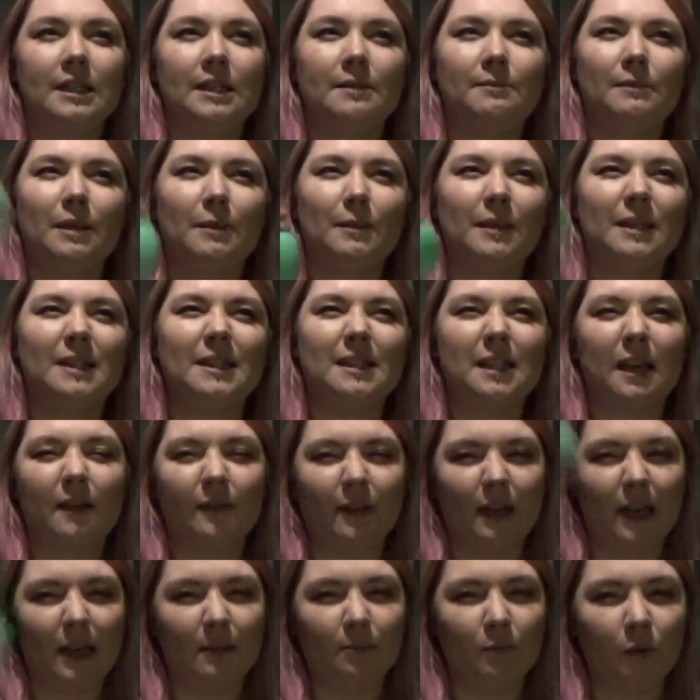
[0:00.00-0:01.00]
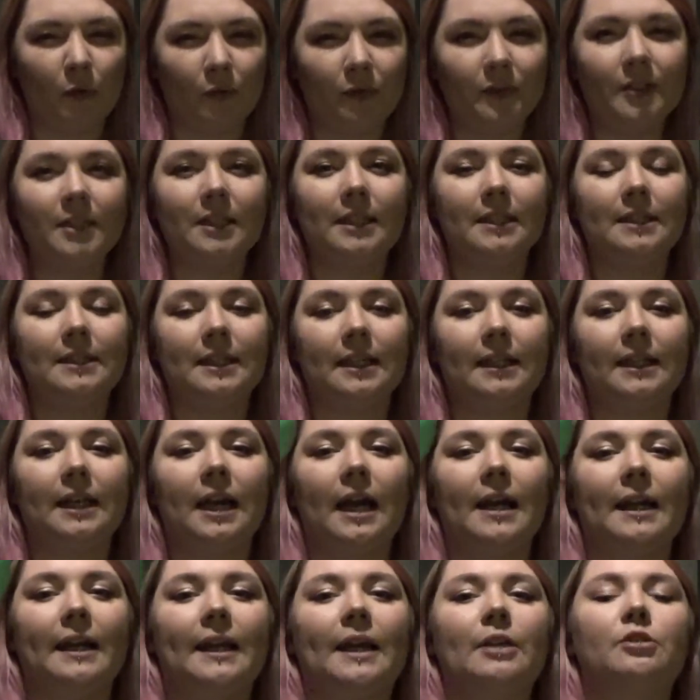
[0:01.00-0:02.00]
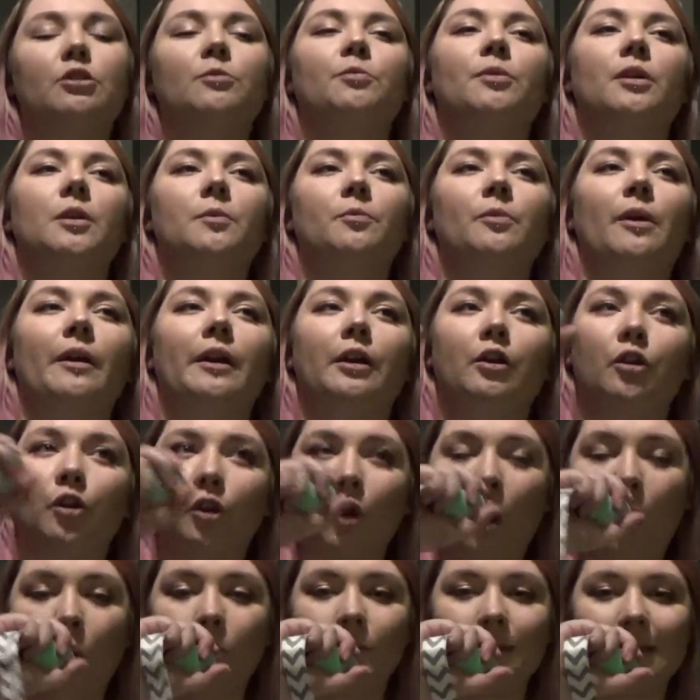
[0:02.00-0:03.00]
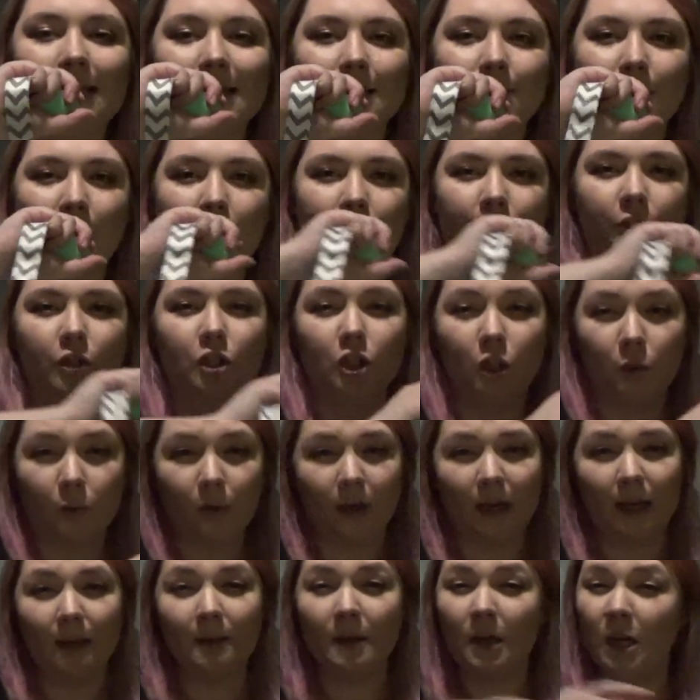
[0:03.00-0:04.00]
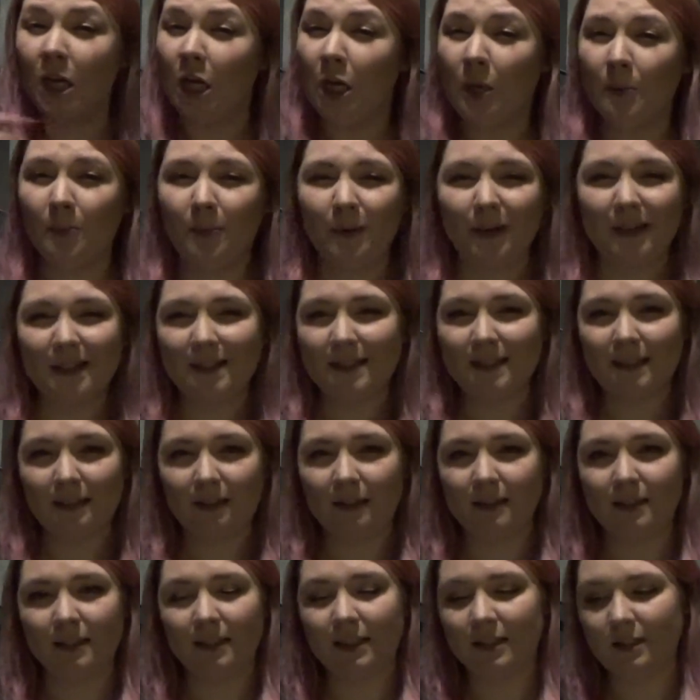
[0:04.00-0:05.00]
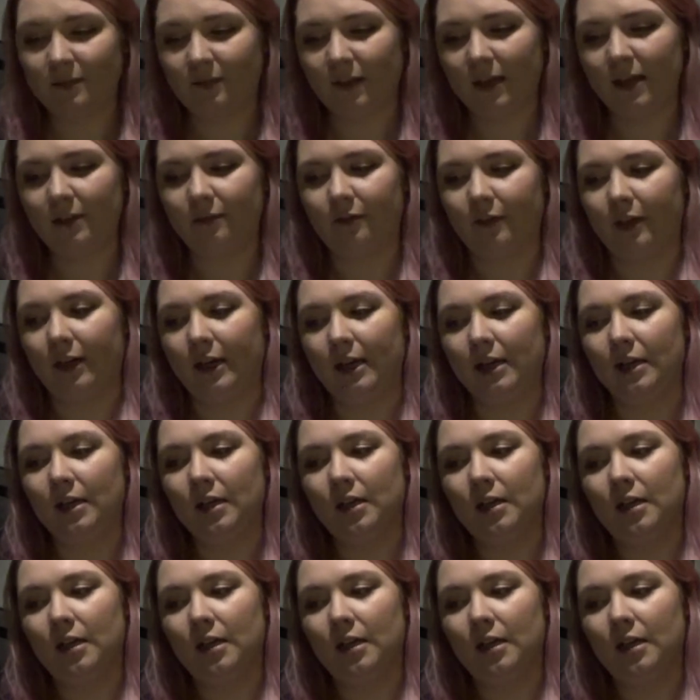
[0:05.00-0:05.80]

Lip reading: Maybe 7-8 months he did kind of get to a point where he could hold it in his mouth and chew on it, but it still isn't his favourite,